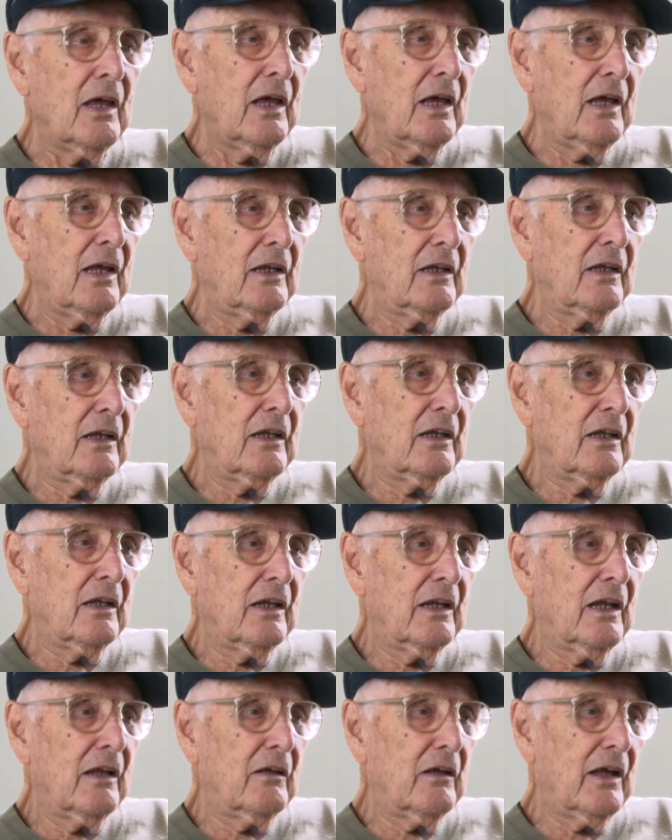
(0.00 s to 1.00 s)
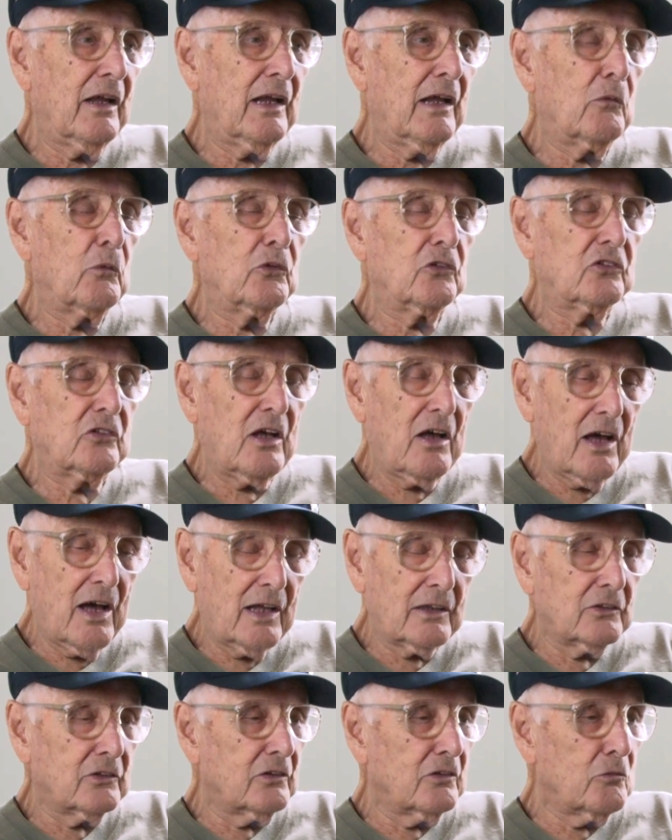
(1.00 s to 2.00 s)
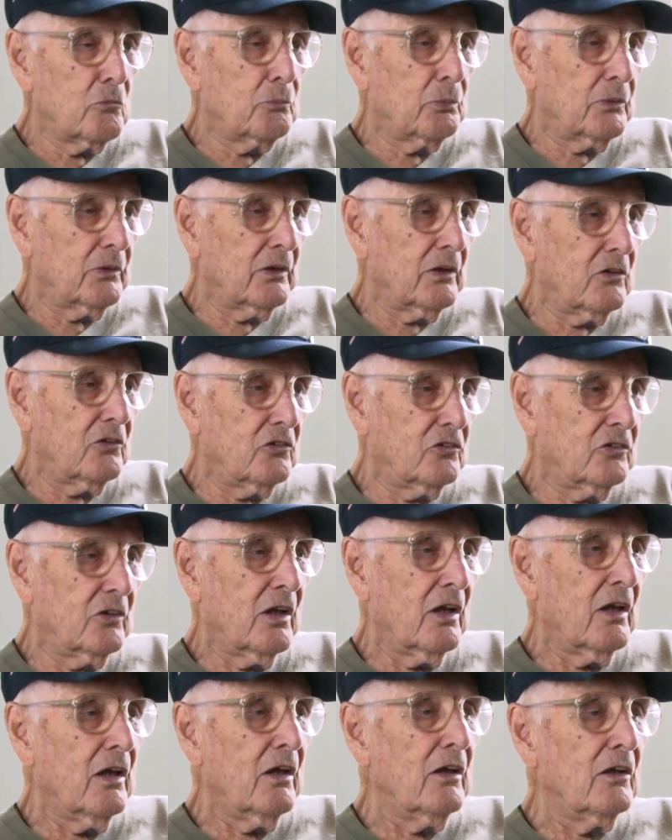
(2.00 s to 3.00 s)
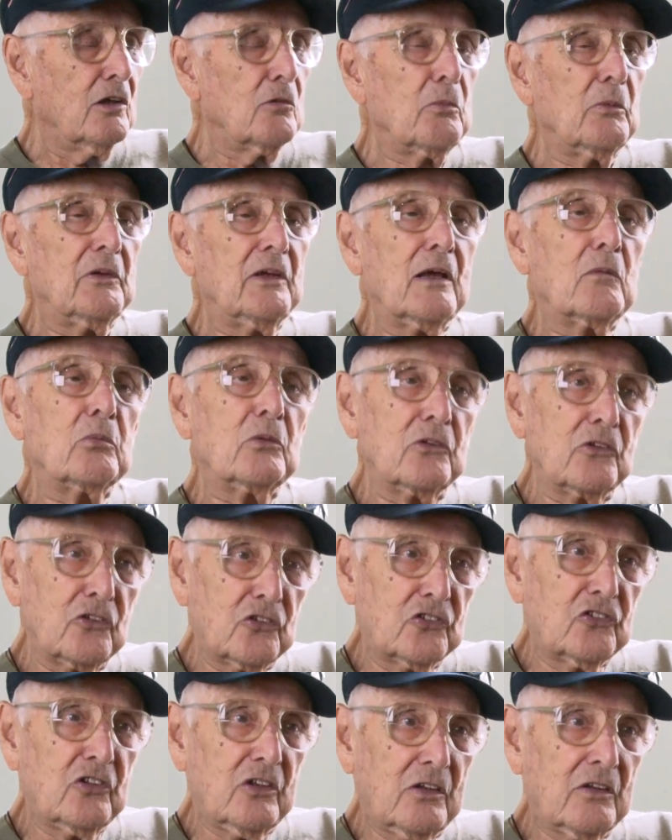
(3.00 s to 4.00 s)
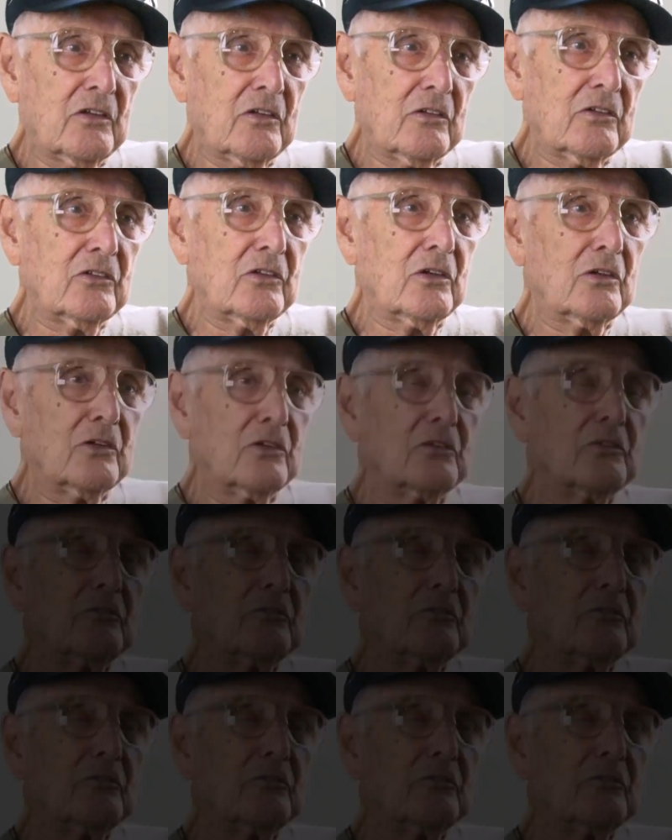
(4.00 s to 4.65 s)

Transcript: and I was honored and pleased to be able to see it, you know.